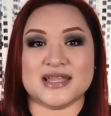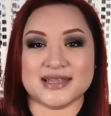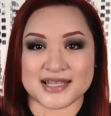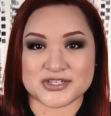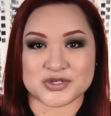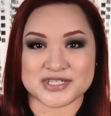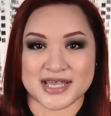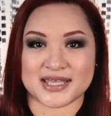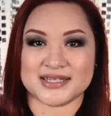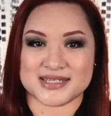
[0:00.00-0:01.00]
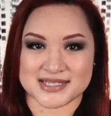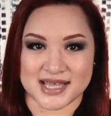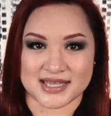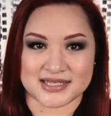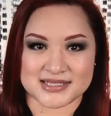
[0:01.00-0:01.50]
Laser Tech
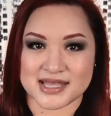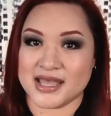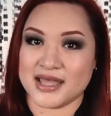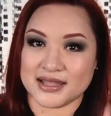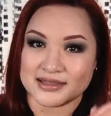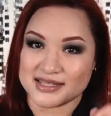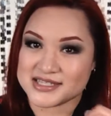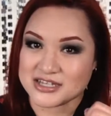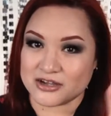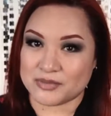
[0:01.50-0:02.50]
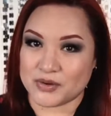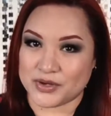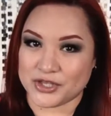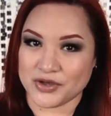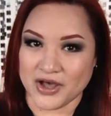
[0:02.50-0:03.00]
Designs. Let's talk about
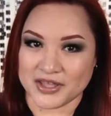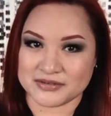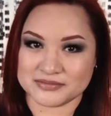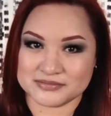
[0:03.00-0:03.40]
what you got.